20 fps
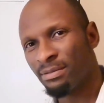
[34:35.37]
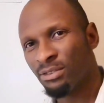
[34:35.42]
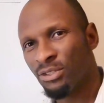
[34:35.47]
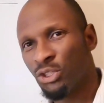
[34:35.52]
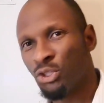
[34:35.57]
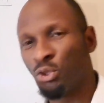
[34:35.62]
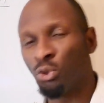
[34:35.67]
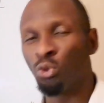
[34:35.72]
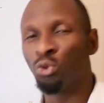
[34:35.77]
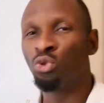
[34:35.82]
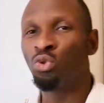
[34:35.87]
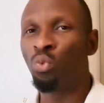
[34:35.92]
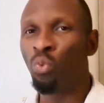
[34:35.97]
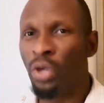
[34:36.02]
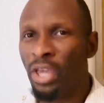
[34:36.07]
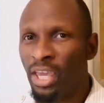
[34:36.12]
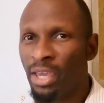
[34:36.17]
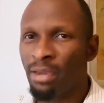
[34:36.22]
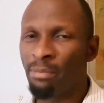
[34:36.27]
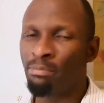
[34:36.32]
Should
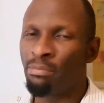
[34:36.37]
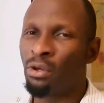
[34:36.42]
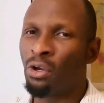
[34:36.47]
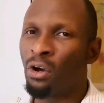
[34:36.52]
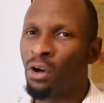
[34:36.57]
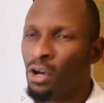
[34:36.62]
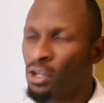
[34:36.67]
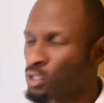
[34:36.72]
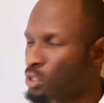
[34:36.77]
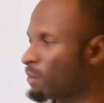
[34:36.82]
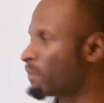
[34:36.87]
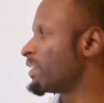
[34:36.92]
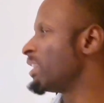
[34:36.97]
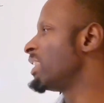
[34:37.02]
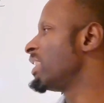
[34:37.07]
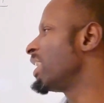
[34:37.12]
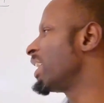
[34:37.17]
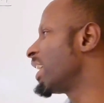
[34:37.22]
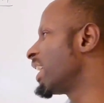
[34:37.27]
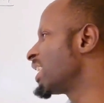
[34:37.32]
we, because of
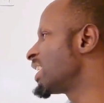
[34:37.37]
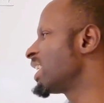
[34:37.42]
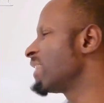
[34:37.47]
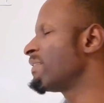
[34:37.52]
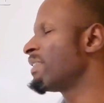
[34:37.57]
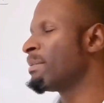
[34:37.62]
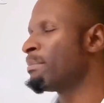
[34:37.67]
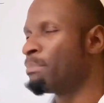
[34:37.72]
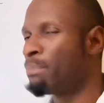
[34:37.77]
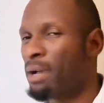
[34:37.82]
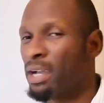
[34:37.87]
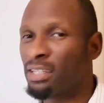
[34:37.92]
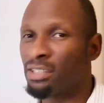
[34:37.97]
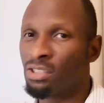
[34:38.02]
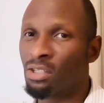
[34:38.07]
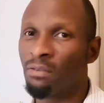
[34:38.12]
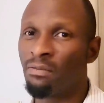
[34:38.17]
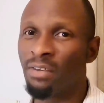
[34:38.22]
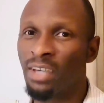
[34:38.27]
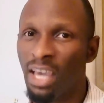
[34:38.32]
the negative
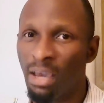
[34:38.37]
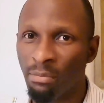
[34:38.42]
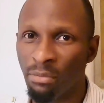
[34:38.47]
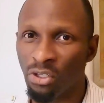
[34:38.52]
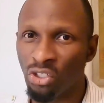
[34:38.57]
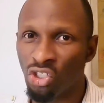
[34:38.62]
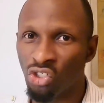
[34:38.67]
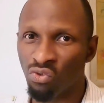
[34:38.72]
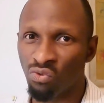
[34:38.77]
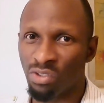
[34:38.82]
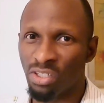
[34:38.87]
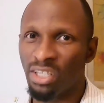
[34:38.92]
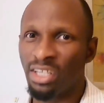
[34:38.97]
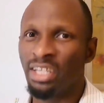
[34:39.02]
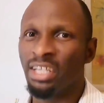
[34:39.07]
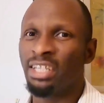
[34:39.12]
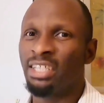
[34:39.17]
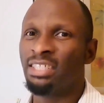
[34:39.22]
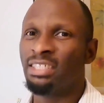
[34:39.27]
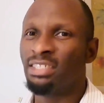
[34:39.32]
impacts of chemistry,
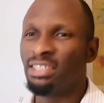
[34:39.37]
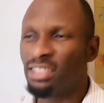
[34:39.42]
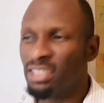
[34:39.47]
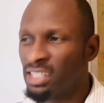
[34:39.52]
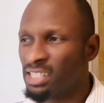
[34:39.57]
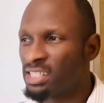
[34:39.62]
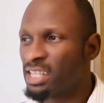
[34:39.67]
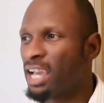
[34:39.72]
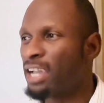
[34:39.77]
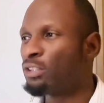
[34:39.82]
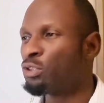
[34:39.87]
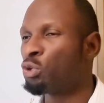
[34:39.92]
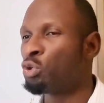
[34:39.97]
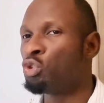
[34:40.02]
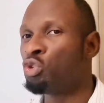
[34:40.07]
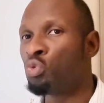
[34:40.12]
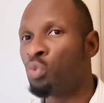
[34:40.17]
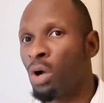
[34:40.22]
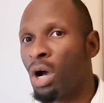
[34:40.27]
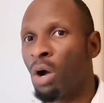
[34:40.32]
decide
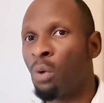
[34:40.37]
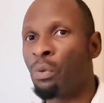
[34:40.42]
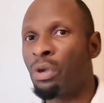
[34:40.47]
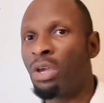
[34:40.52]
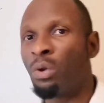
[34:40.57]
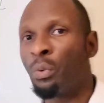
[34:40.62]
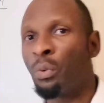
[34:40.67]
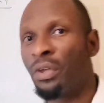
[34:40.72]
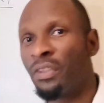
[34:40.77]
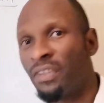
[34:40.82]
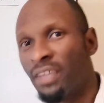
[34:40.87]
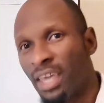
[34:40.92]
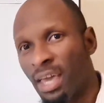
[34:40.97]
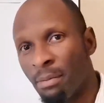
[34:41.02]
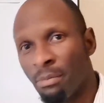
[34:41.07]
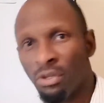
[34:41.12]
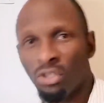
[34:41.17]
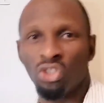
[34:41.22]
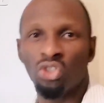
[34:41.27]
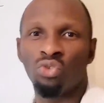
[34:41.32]
to do away with
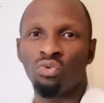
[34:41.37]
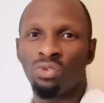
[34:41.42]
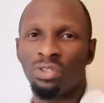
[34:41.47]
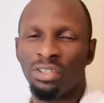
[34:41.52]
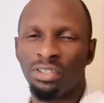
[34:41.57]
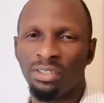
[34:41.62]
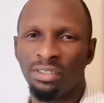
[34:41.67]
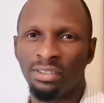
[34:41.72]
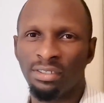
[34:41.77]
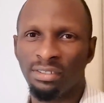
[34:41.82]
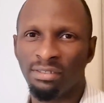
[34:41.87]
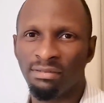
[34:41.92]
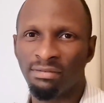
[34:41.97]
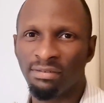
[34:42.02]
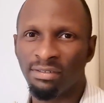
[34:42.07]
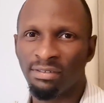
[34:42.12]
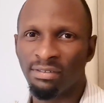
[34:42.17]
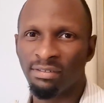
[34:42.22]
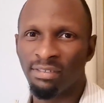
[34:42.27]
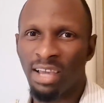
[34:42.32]
chemistry
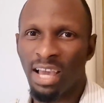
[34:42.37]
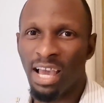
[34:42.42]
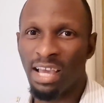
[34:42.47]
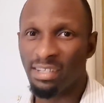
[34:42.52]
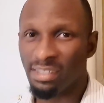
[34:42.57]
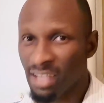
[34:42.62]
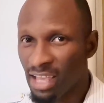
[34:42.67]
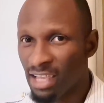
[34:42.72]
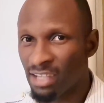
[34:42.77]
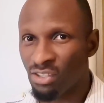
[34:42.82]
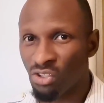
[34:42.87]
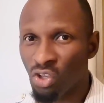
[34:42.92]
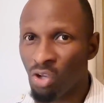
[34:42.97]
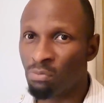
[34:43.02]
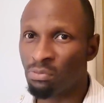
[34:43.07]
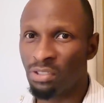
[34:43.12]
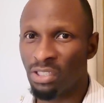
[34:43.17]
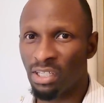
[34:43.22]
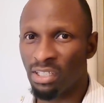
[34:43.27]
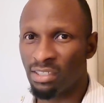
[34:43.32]
as a
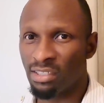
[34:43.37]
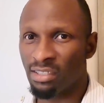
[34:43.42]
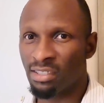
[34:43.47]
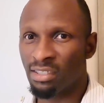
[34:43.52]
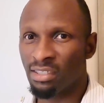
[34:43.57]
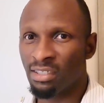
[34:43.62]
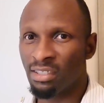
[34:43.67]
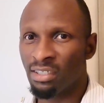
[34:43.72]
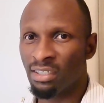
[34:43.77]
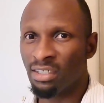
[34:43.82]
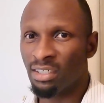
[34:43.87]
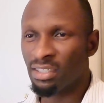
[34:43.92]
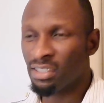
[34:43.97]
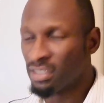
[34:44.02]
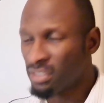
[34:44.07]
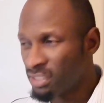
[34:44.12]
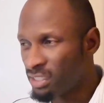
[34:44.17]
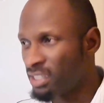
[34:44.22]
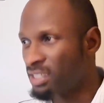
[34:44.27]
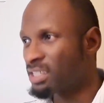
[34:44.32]
subject,
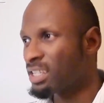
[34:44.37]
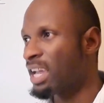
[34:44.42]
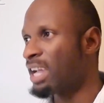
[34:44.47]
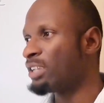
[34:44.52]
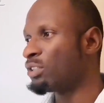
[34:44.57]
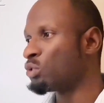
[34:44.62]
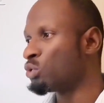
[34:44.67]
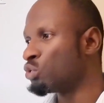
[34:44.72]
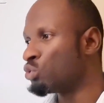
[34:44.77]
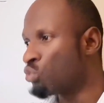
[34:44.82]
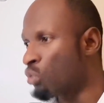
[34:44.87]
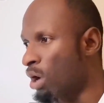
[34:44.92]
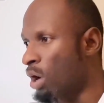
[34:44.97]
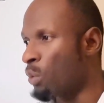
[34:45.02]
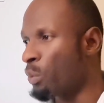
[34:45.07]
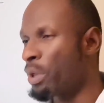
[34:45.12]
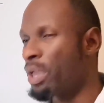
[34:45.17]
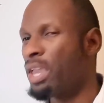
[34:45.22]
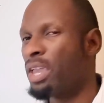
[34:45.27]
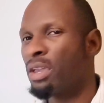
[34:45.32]
decide to do
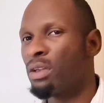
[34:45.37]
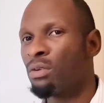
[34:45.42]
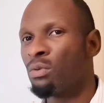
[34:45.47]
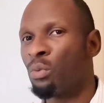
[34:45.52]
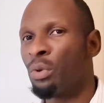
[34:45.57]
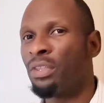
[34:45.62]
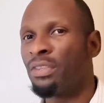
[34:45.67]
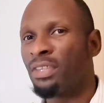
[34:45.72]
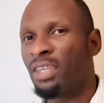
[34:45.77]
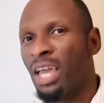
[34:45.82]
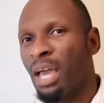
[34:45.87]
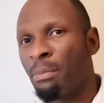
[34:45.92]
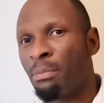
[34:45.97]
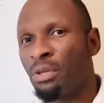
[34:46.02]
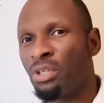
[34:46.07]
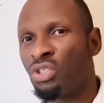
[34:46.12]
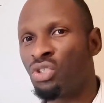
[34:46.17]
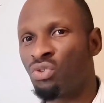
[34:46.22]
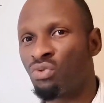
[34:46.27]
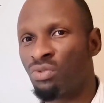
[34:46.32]
away with
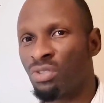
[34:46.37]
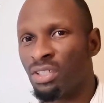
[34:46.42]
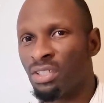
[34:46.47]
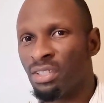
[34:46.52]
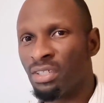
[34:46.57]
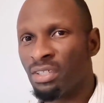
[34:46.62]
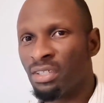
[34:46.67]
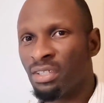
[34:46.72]
chemistry